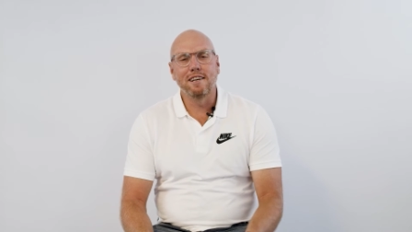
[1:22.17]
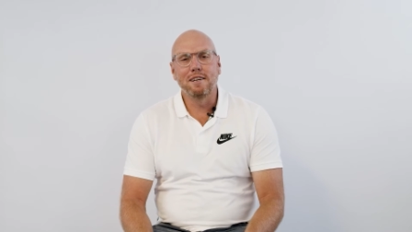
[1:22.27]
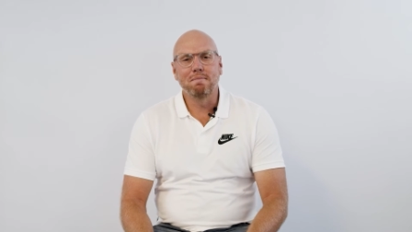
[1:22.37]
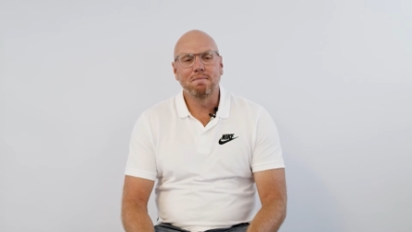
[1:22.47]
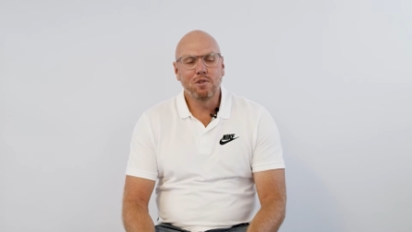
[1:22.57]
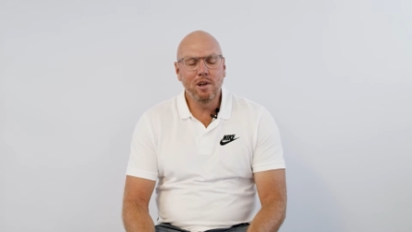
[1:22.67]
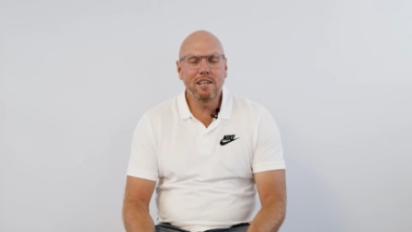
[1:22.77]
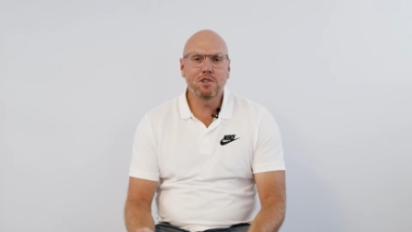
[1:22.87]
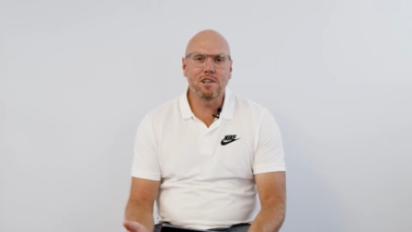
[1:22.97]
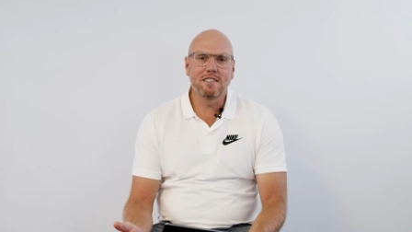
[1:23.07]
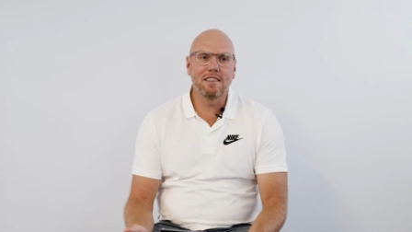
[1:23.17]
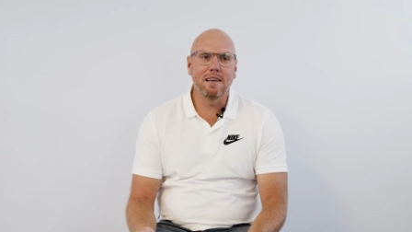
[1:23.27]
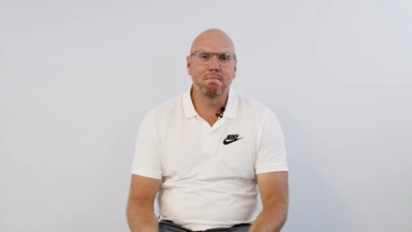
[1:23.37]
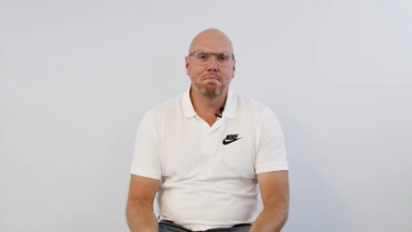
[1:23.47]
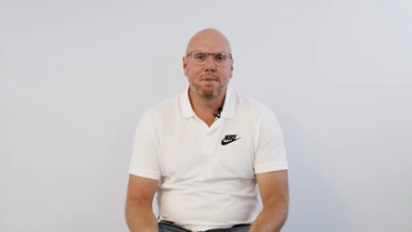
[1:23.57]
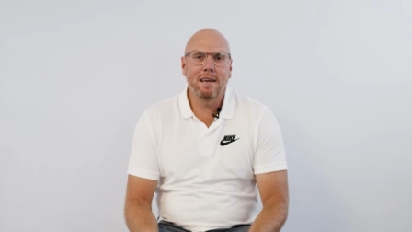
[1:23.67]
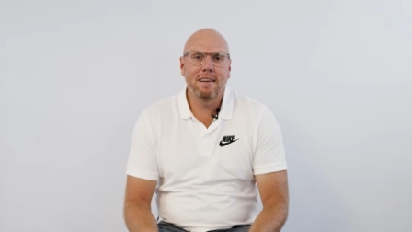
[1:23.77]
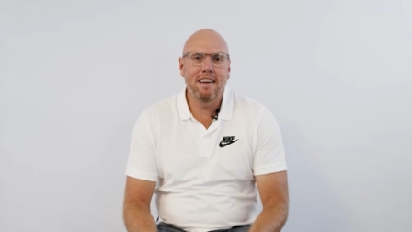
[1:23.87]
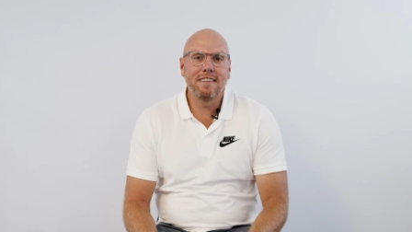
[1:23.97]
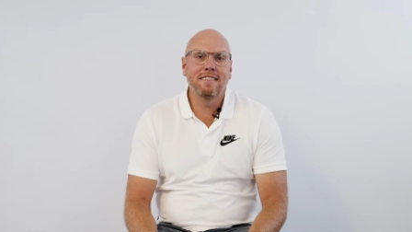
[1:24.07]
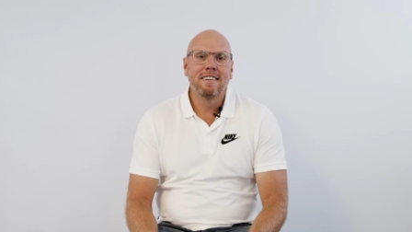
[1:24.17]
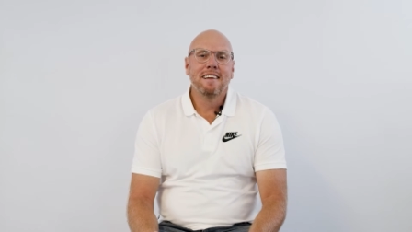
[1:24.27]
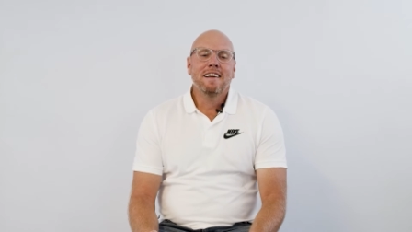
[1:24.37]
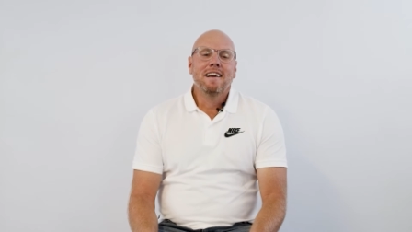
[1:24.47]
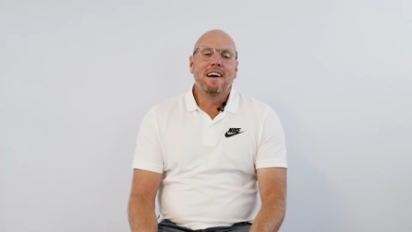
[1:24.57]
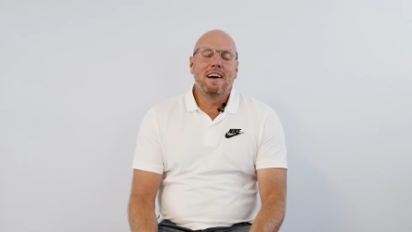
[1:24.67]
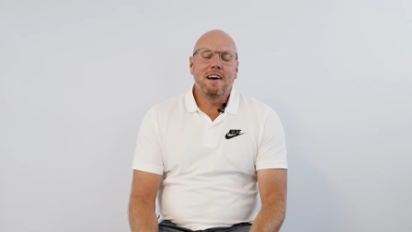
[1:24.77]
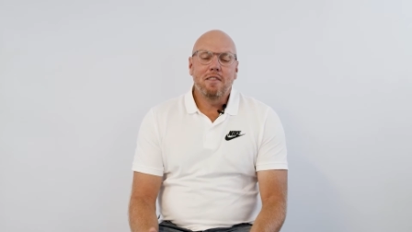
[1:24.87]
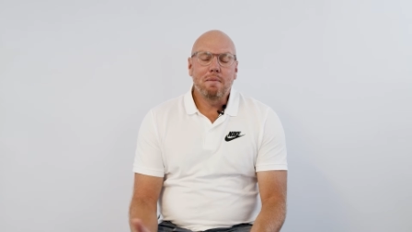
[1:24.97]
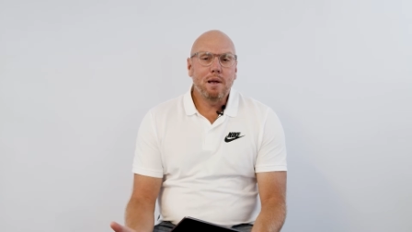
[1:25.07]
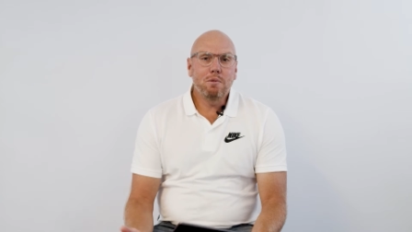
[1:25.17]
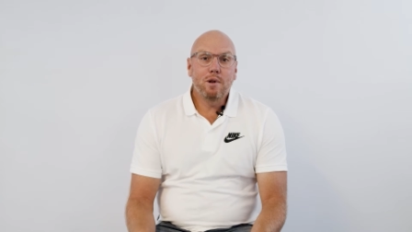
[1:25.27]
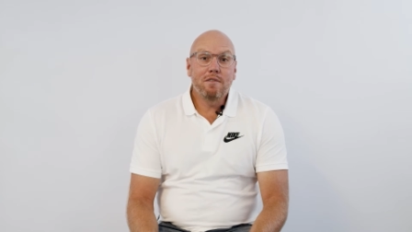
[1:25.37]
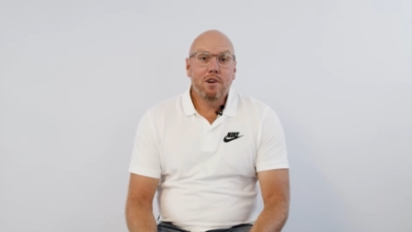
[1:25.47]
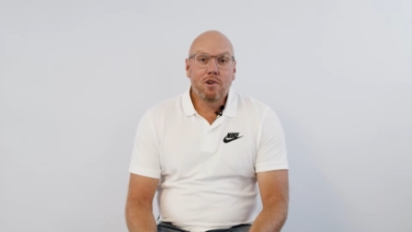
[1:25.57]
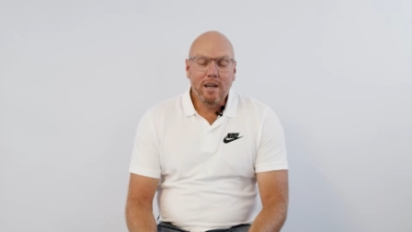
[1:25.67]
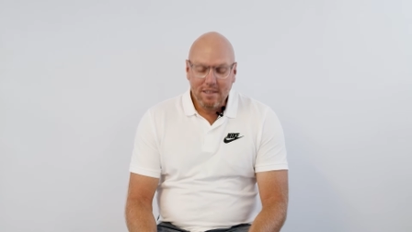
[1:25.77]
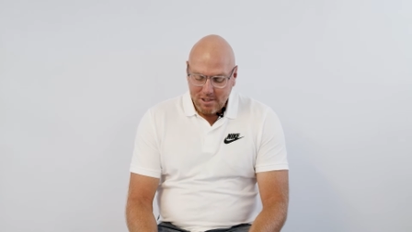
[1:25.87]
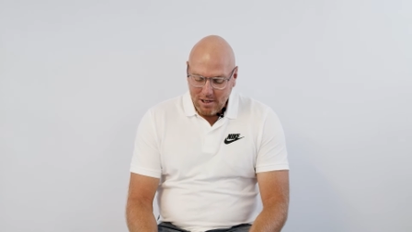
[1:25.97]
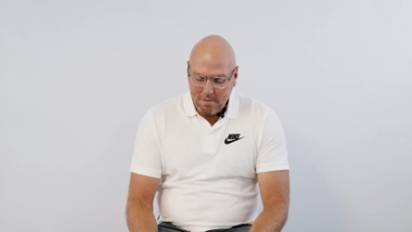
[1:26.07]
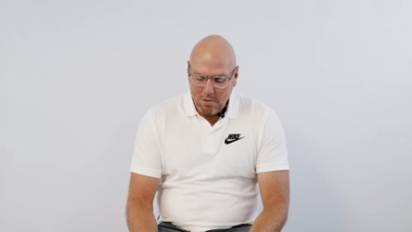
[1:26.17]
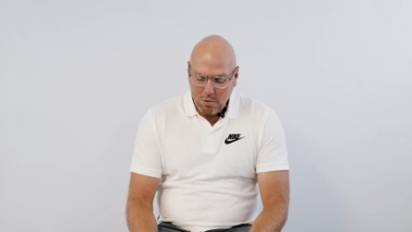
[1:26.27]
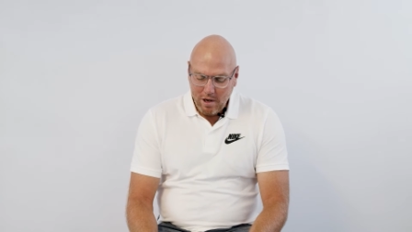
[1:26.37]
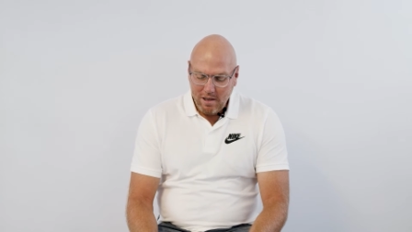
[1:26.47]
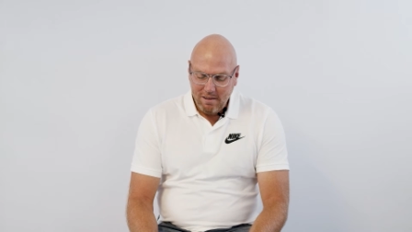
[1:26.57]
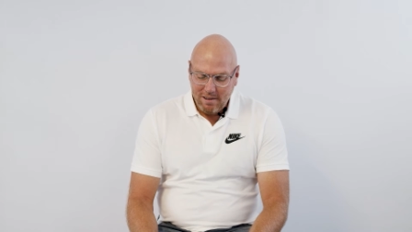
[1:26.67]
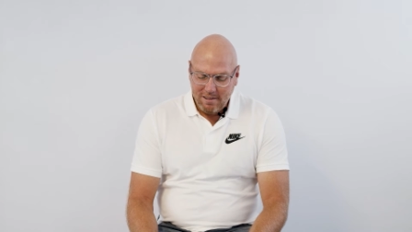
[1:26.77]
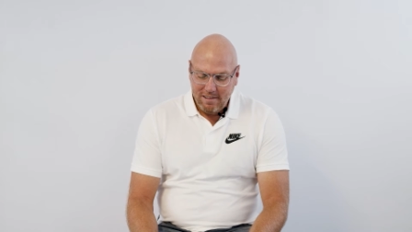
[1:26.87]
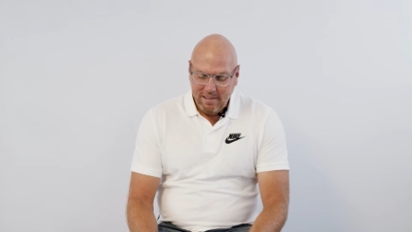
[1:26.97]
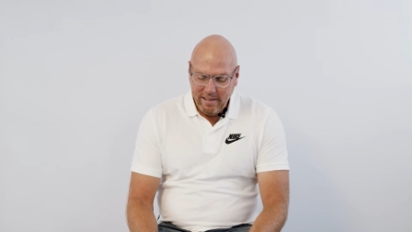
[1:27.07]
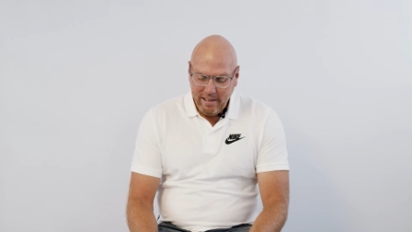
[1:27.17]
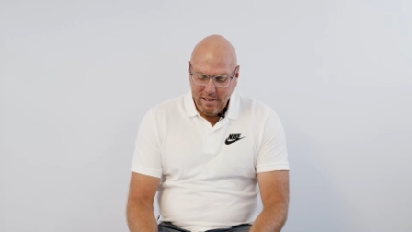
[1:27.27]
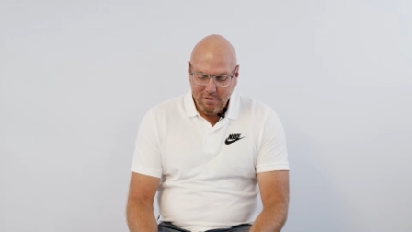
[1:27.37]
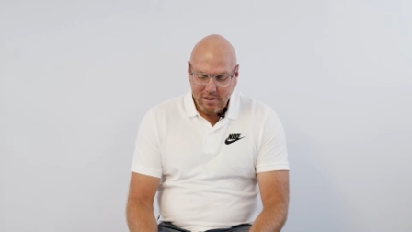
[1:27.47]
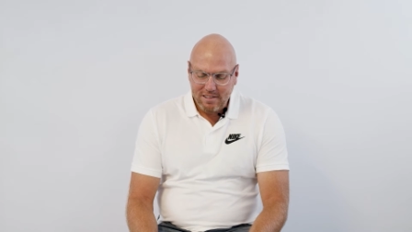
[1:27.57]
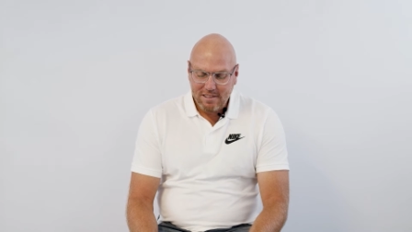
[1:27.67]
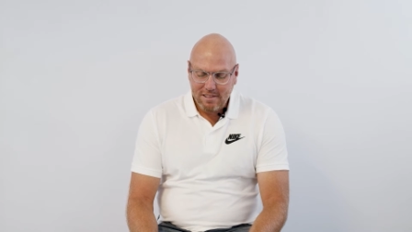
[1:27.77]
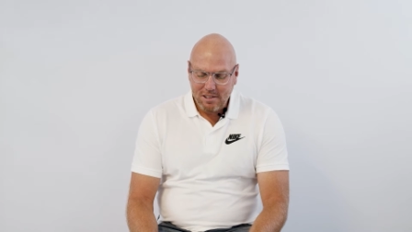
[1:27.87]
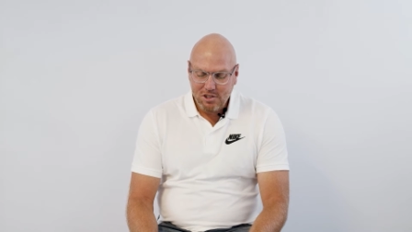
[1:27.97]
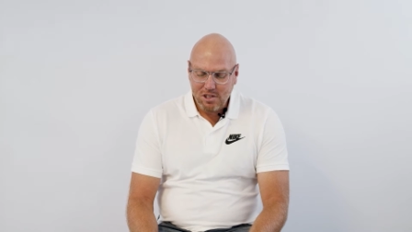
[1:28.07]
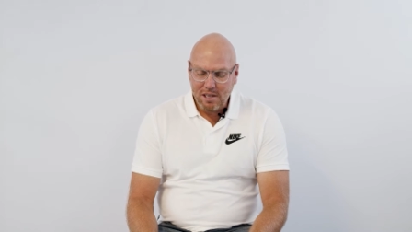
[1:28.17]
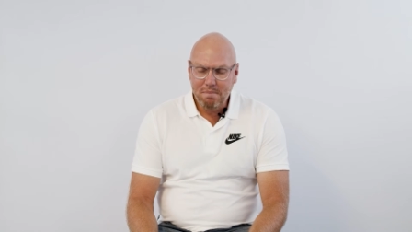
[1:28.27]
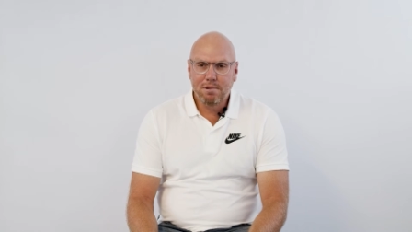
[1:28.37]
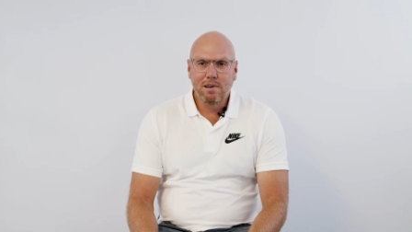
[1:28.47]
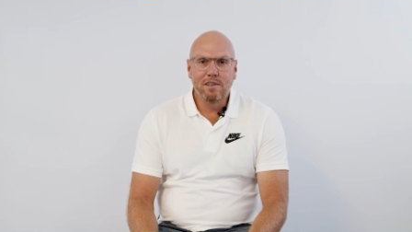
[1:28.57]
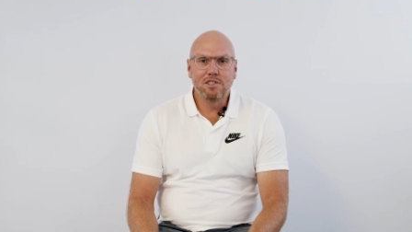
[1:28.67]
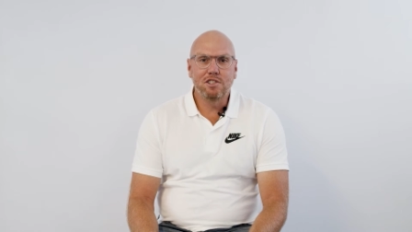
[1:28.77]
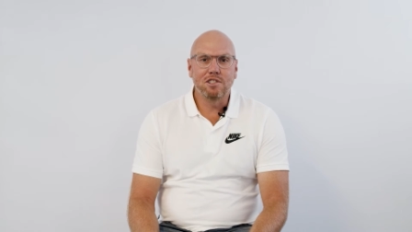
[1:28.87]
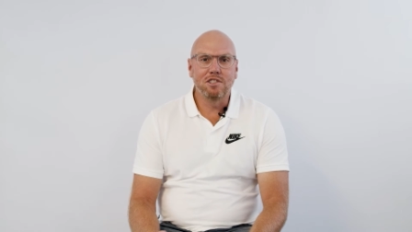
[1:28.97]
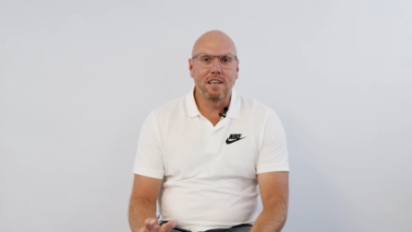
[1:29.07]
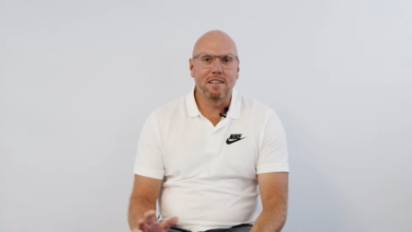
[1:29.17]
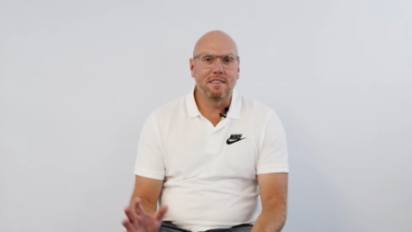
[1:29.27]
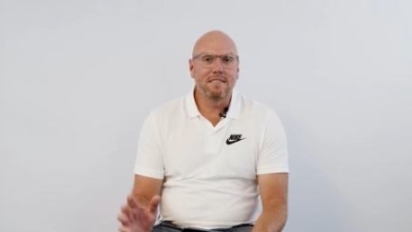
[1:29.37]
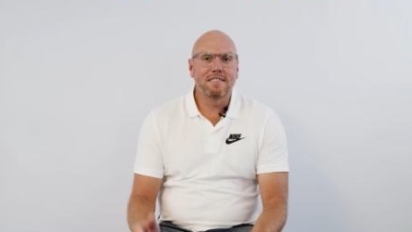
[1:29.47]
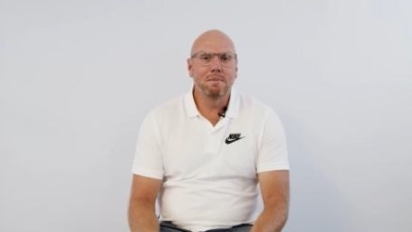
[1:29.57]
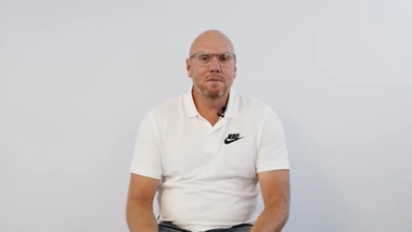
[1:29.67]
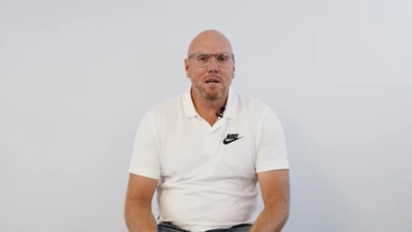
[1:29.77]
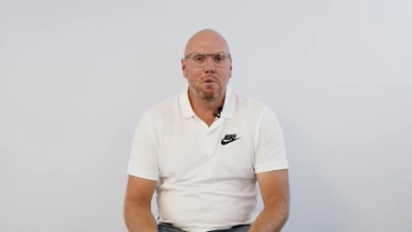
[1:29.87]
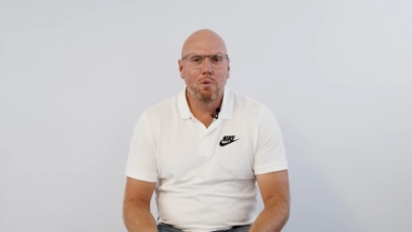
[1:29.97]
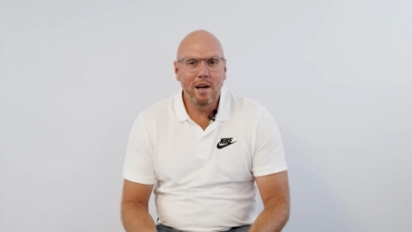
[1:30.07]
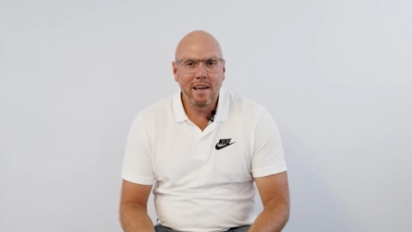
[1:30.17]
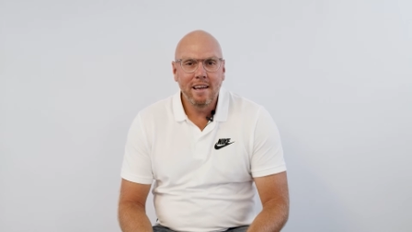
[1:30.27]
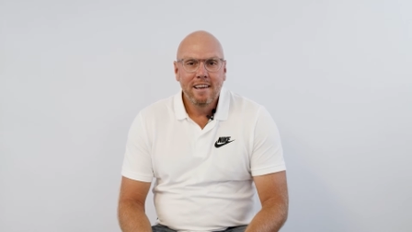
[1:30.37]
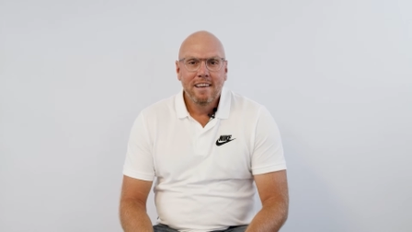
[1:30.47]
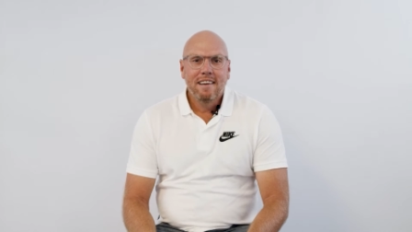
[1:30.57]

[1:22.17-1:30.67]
Um, really trusting that Pat and uh, that Pat would have a great time away on leave. It's such a privilege just to get some time away,